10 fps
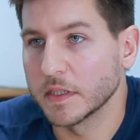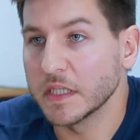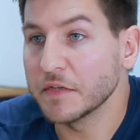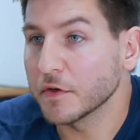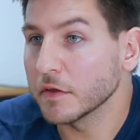
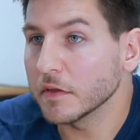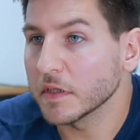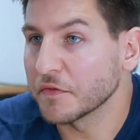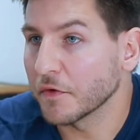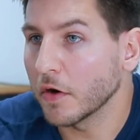Even
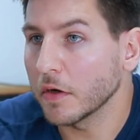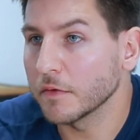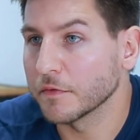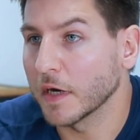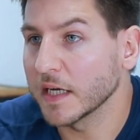if all
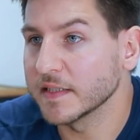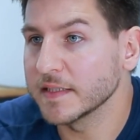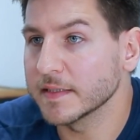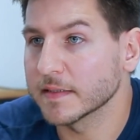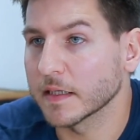the
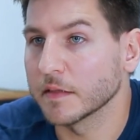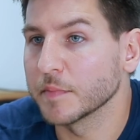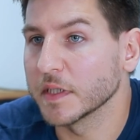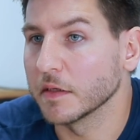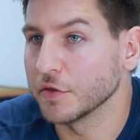ideas can
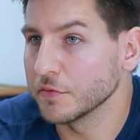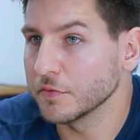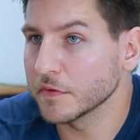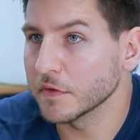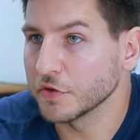be
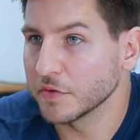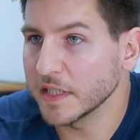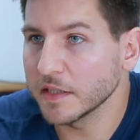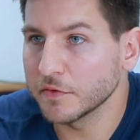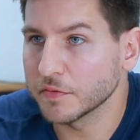used, you
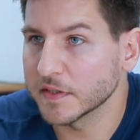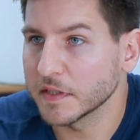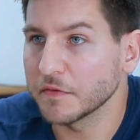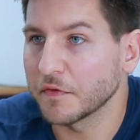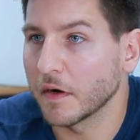need to
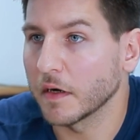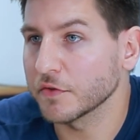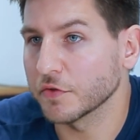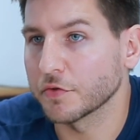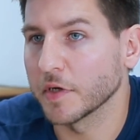see far
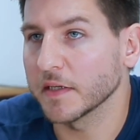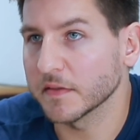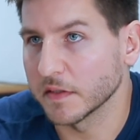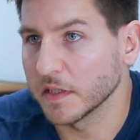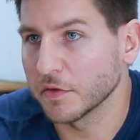to
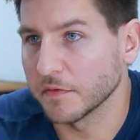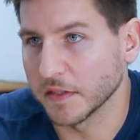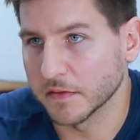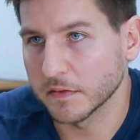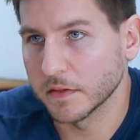create and innovate.